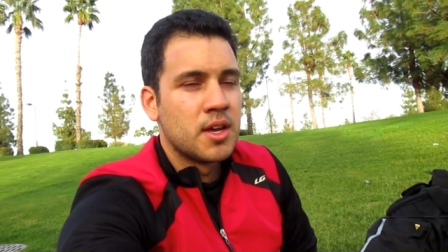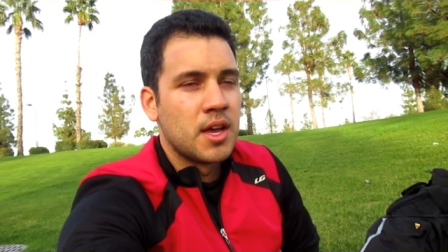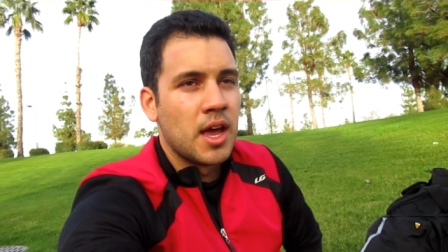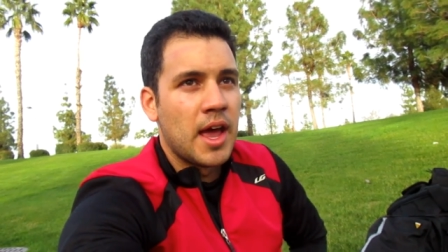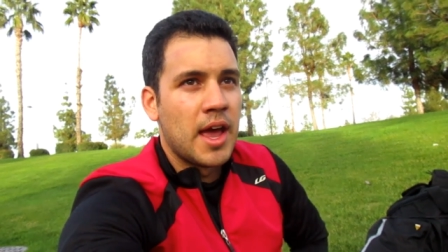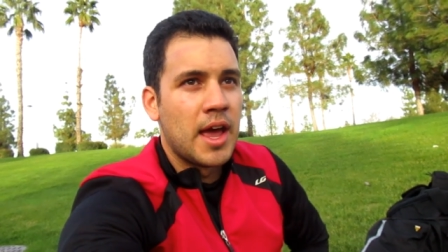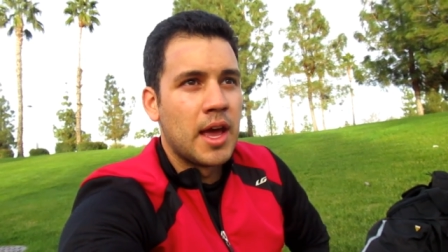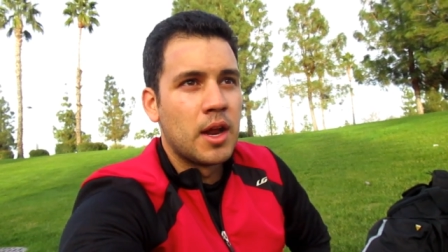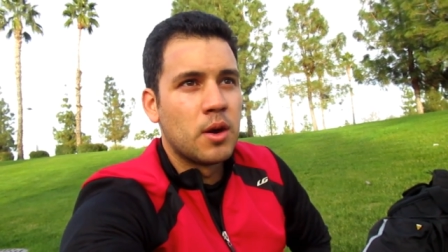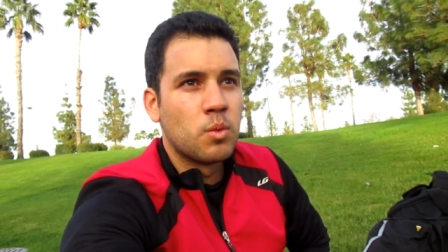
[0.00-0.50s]

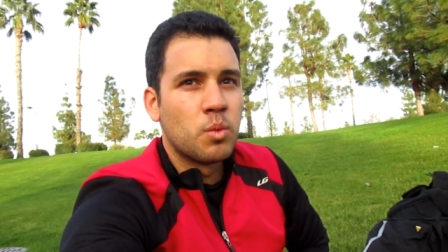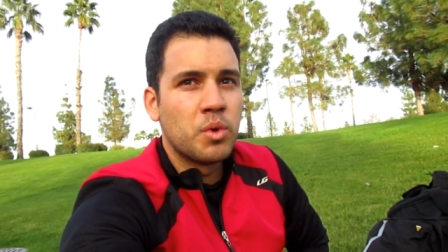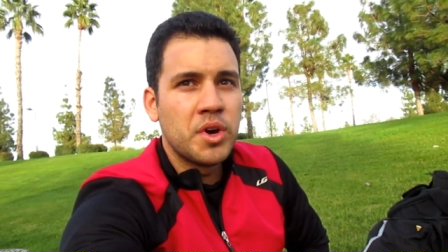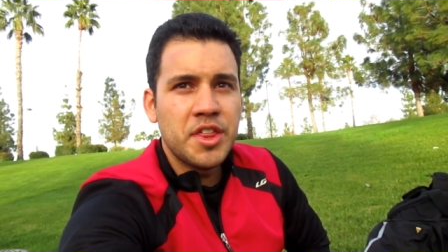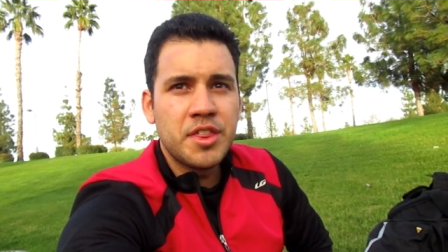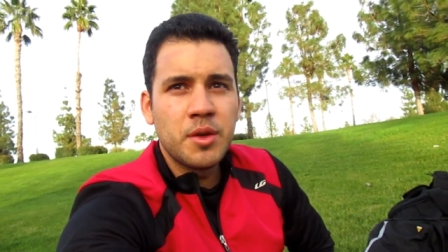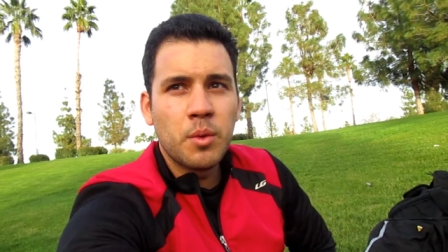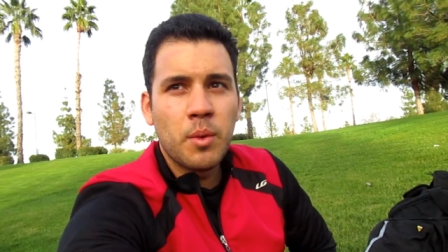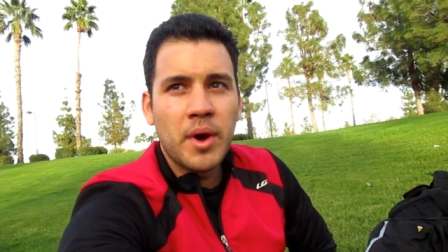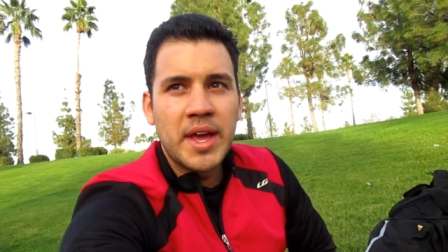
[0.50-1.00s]
And
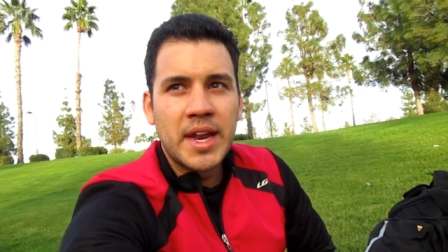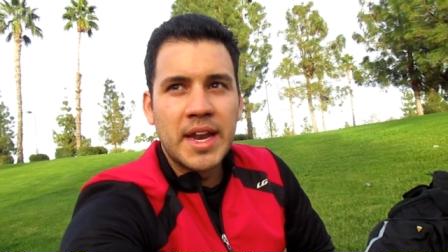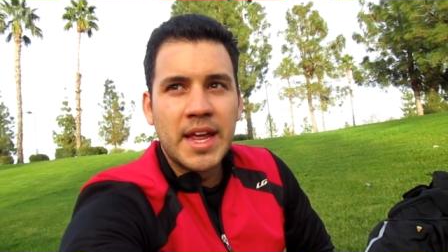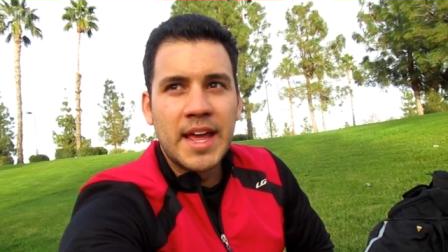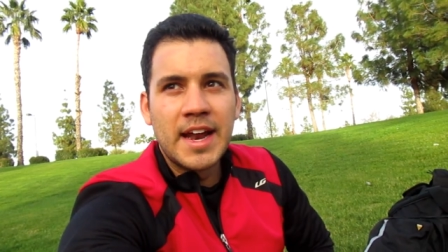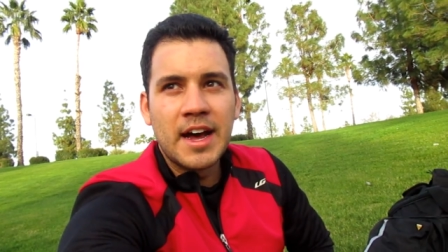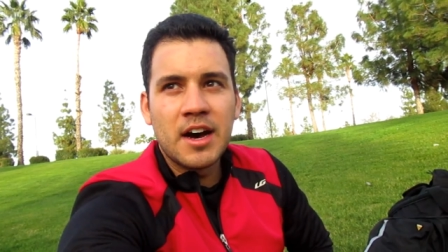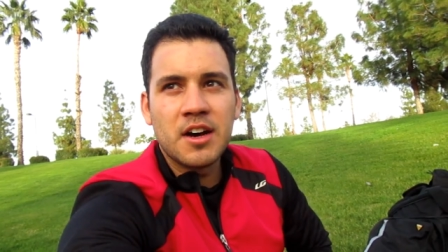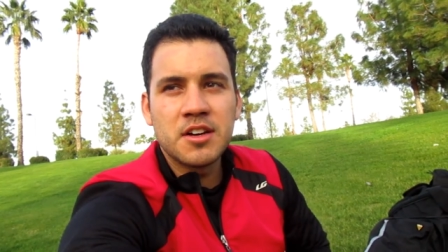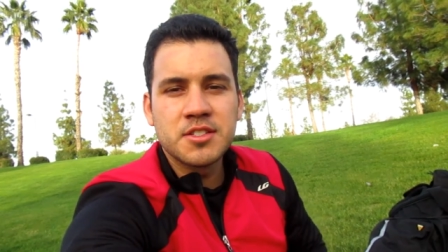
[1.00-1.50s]
with the weight,
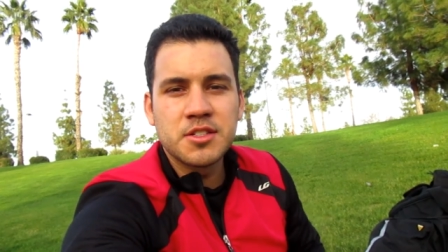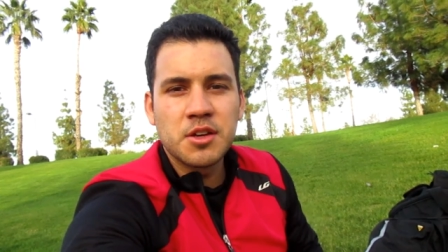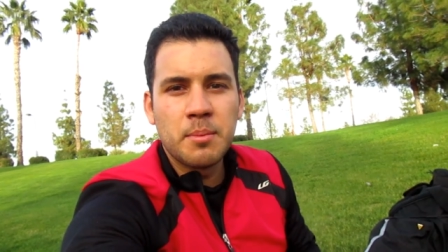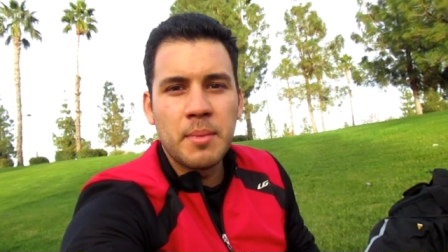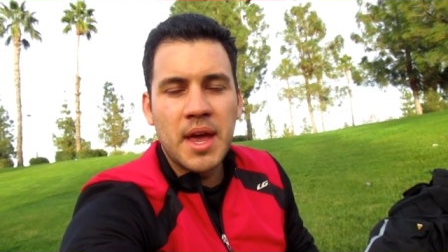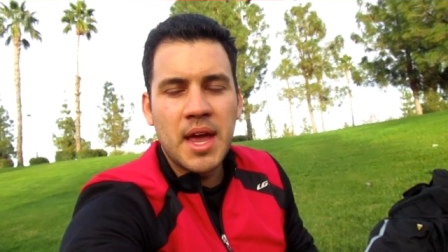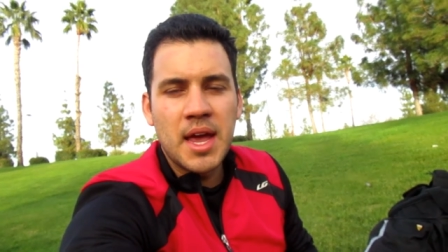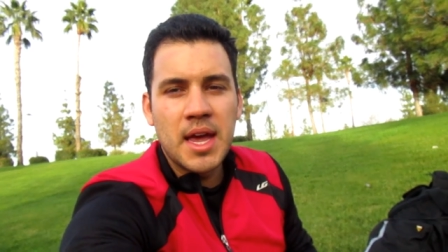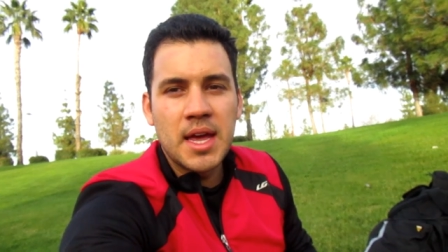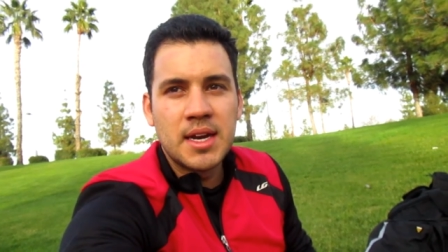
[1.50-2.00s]
it also
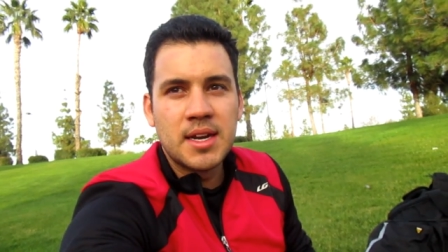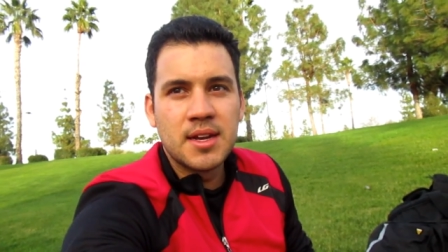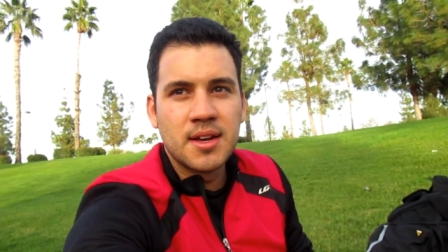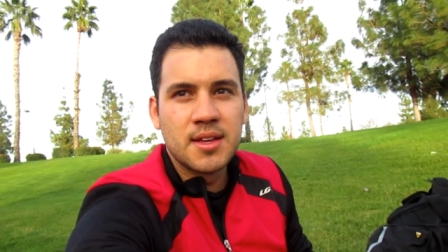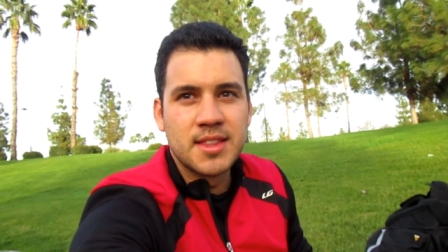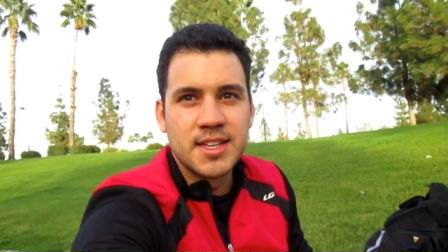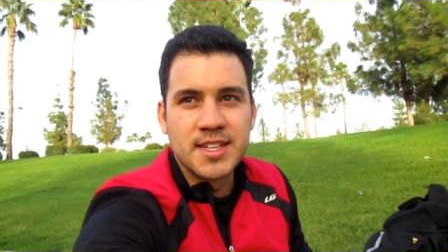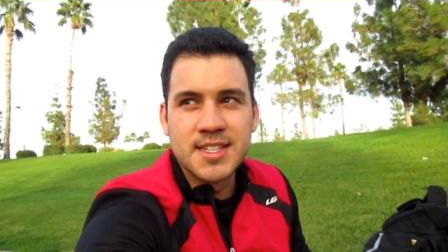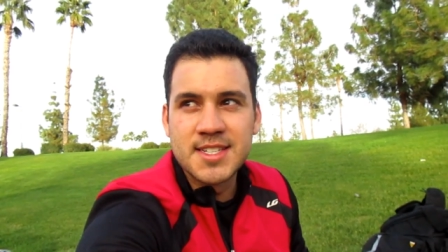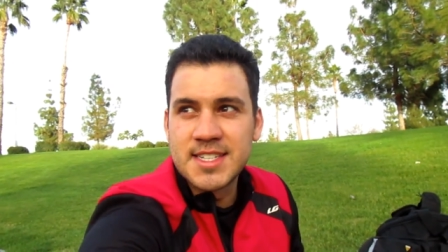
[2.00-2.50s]
made
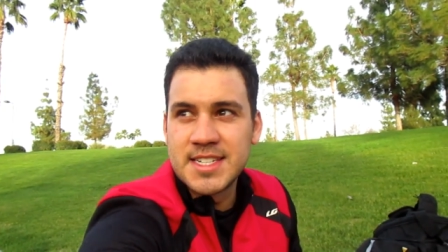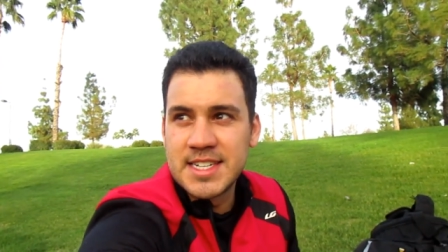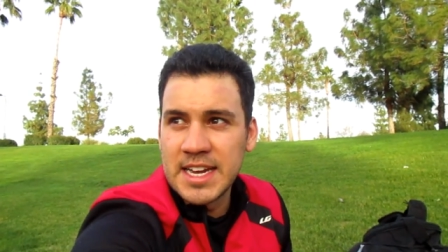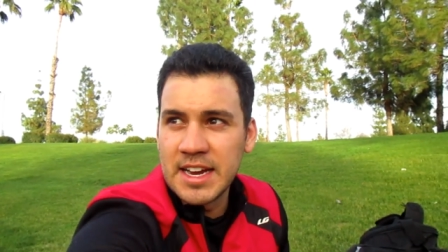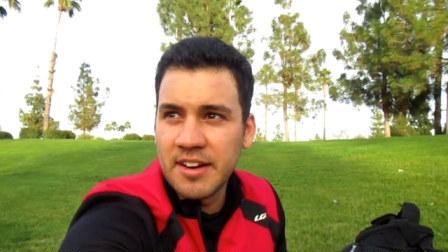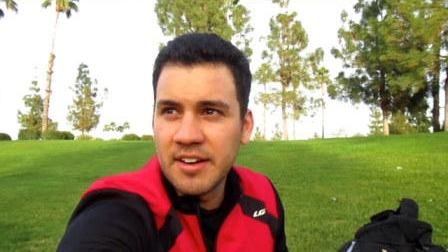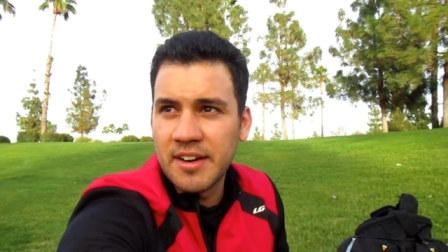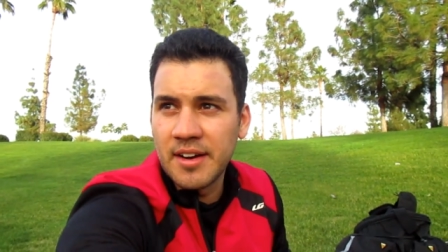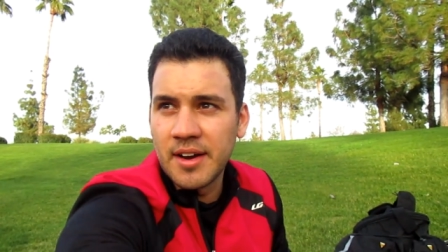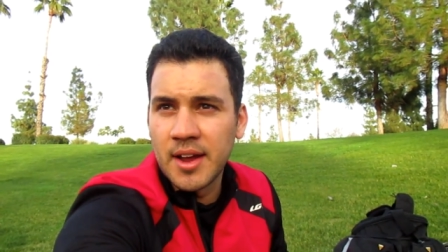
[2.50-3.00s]
the
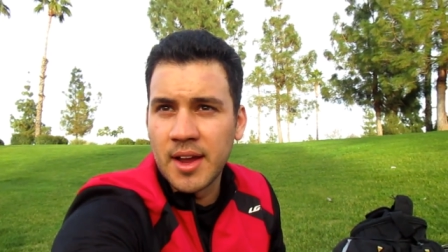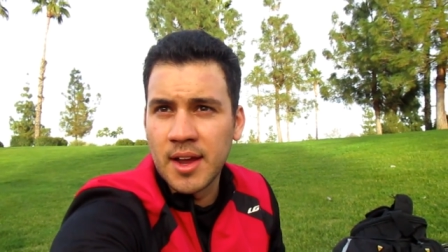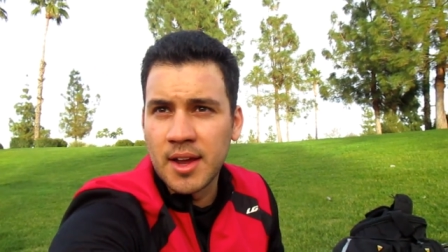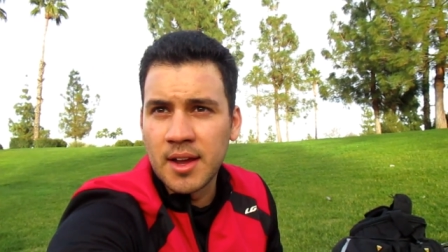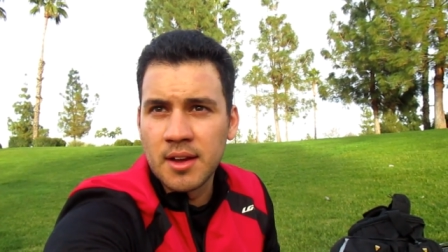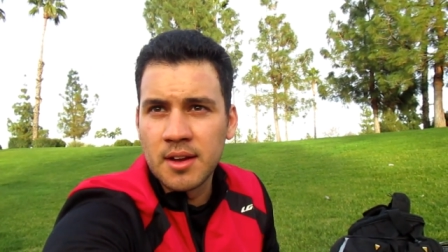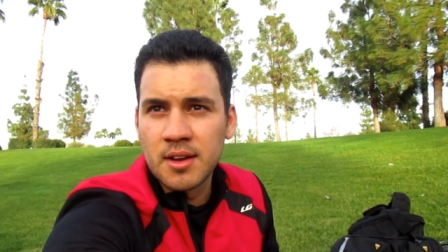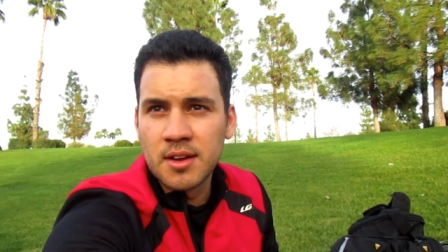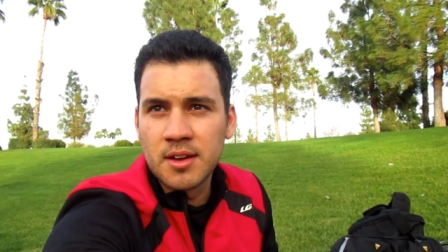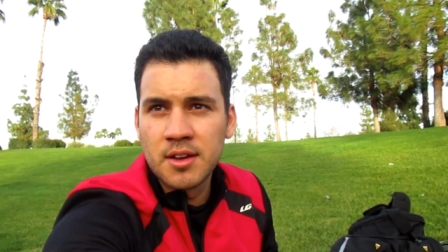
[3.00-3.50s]

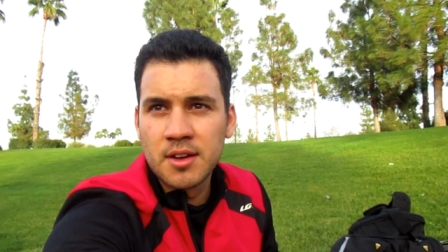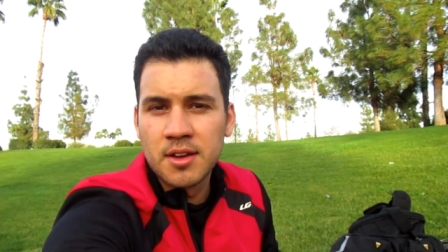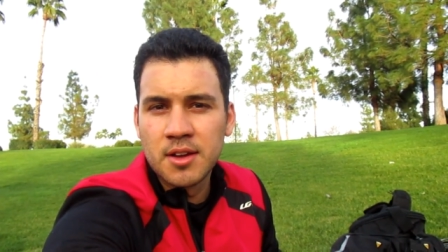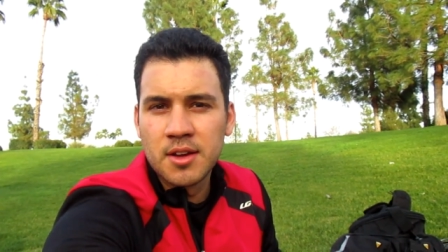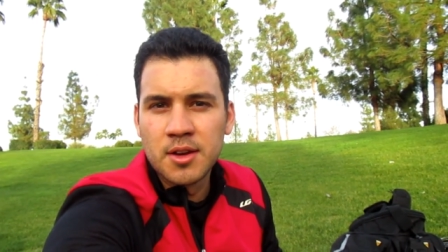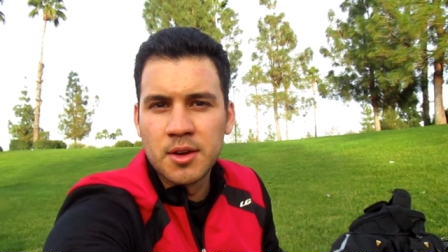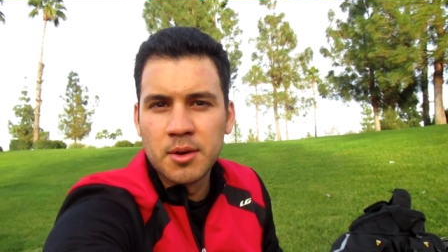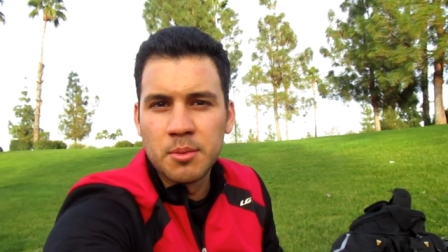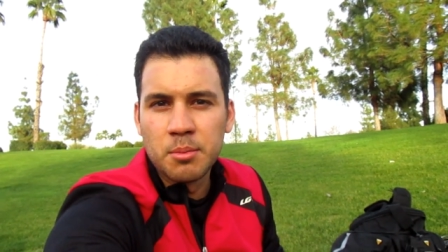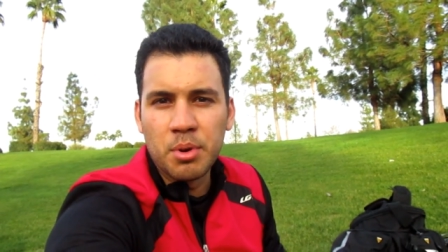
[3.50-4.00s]
steering
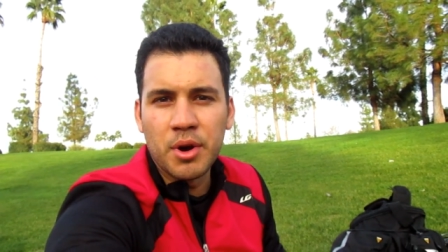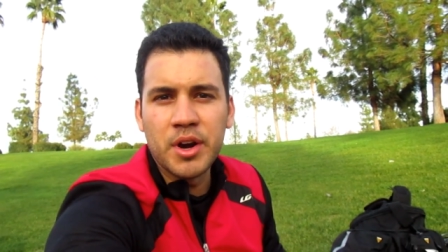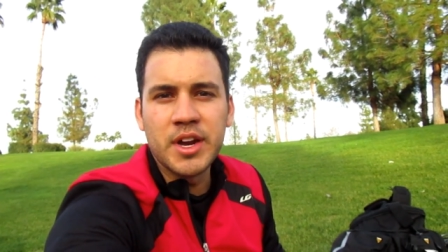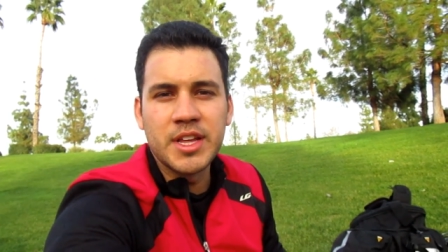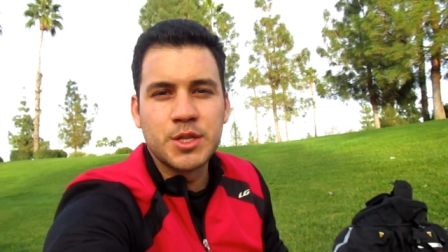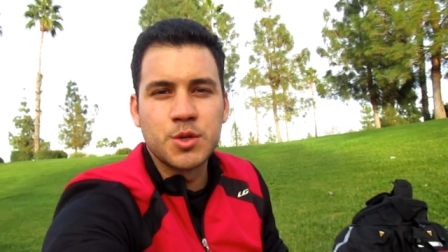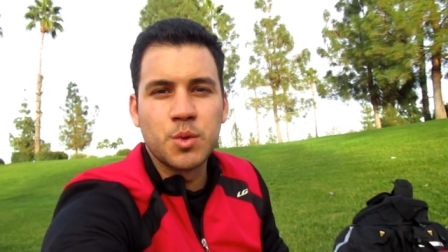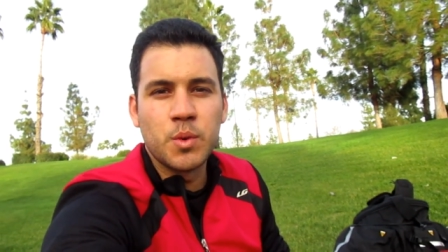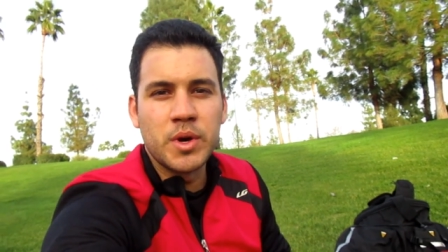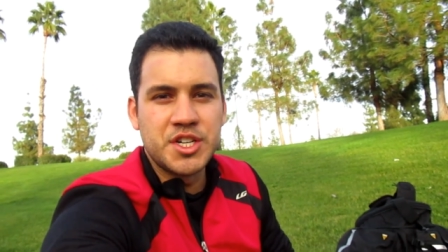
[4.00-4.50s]
pretty
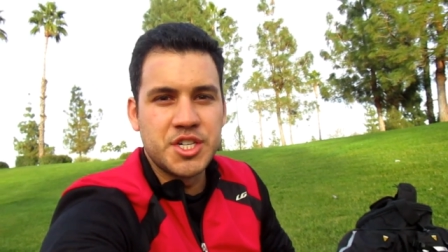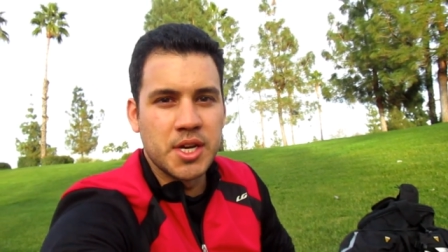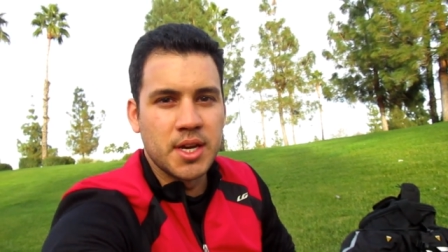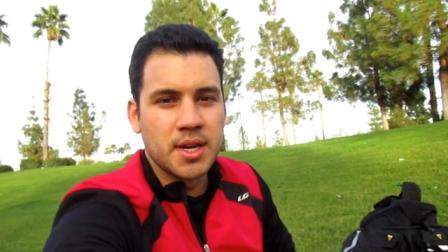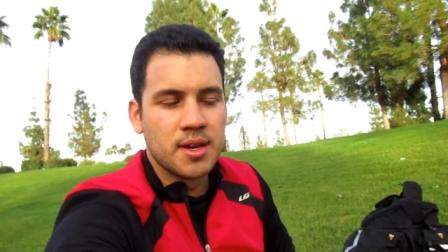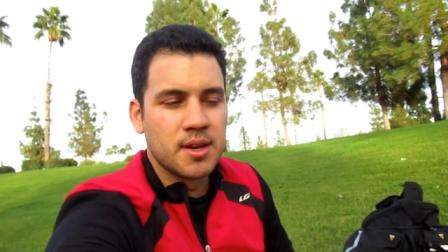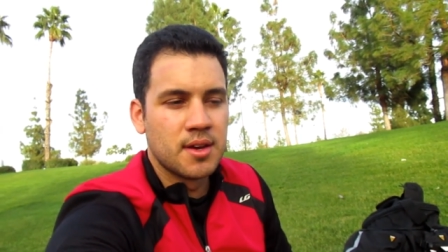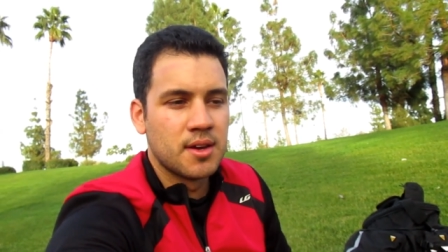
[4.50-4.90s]
twitchy.